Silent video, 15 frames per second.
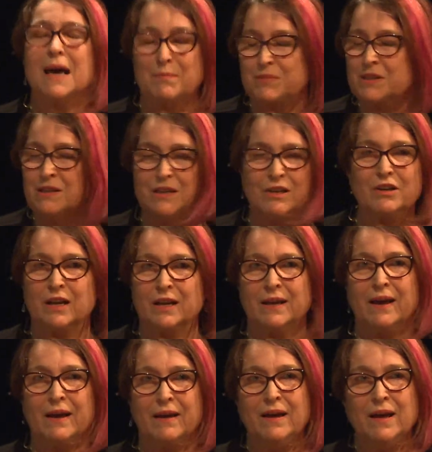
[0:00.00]
Absolutely,
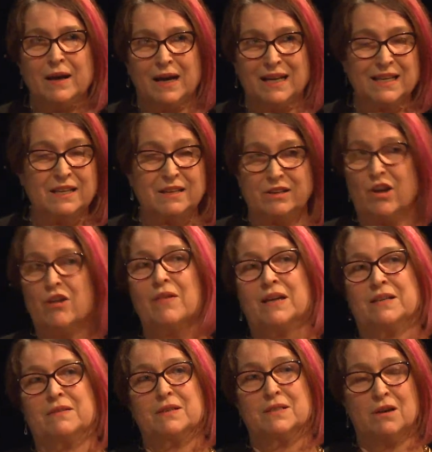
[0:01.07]
yeah. I didn't know
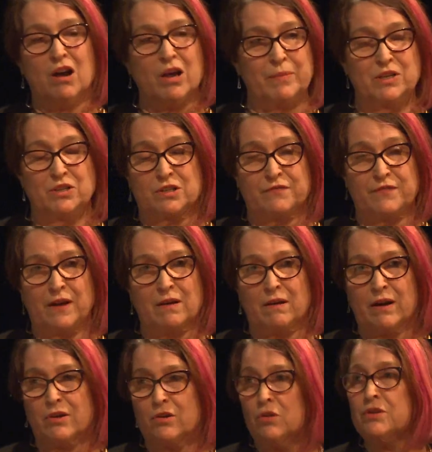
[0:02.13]
that at the time. It just felt
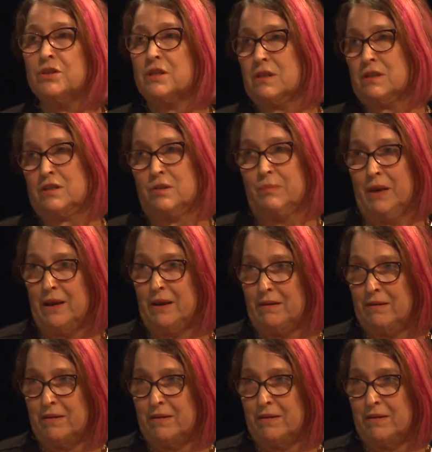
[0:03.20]
like nonsense to me at